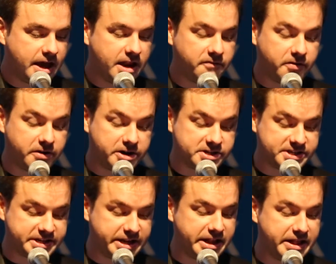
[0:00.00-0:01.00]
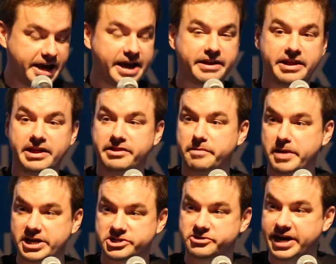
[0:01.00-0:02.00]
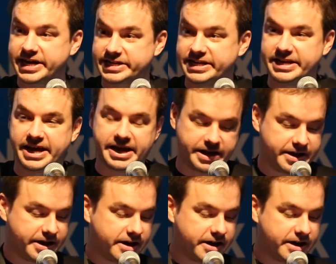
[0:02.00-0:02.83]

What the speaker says: And if you're interested in that, in the main track today,